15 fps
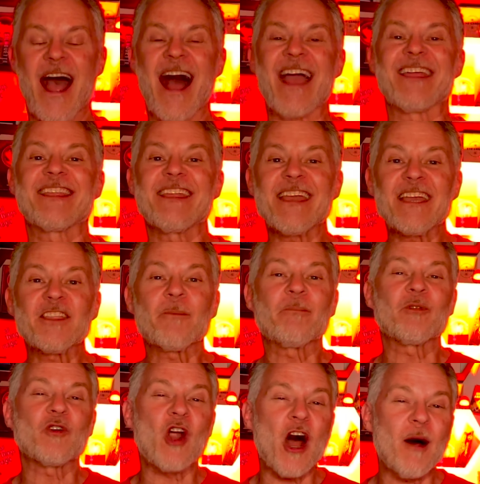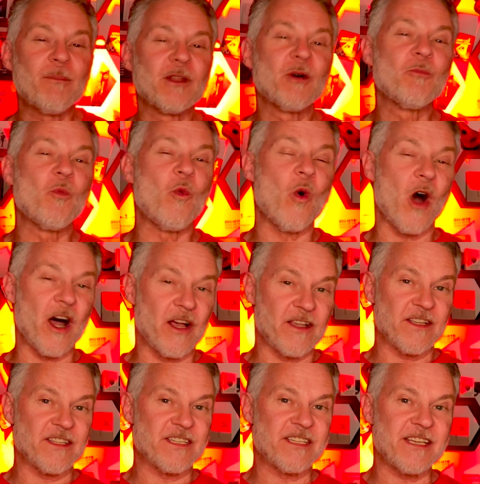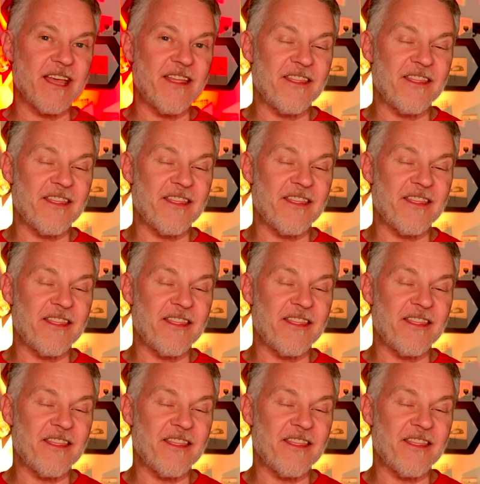I think the problem was